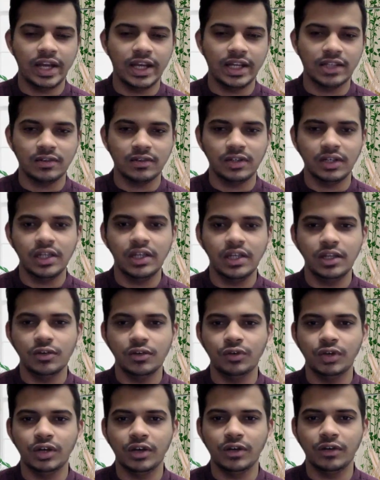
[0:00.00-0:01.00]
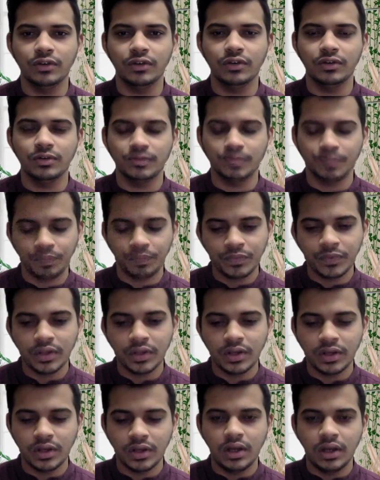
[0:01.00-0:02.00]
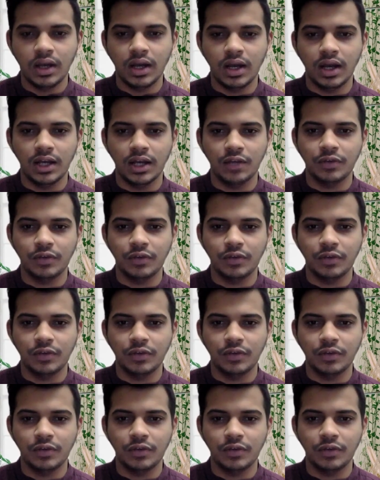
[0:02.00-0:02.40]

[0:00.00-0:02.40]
Actually, you would have